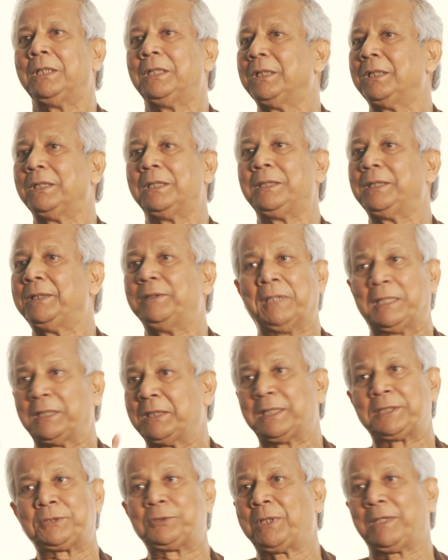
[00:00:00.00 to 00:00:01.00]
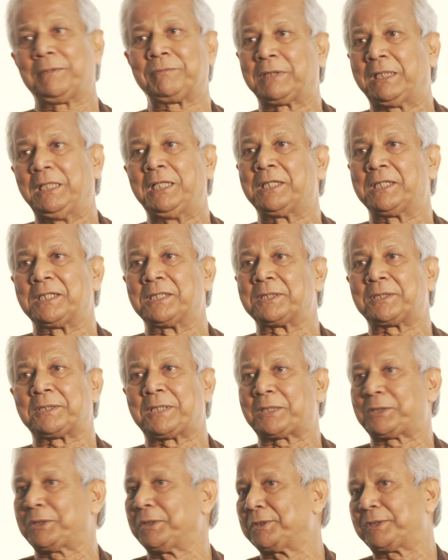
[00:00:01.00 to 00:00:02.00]
Unless you have clear
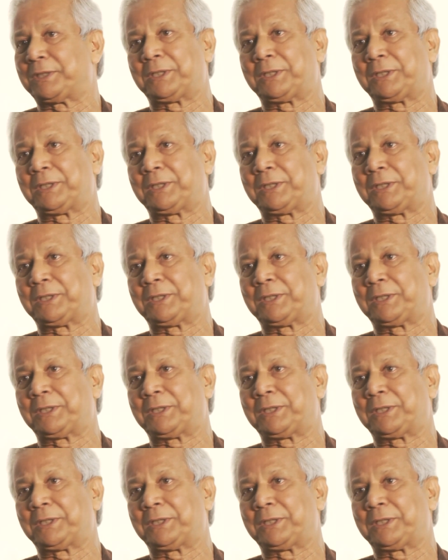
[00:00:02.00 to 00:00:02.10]
instruction,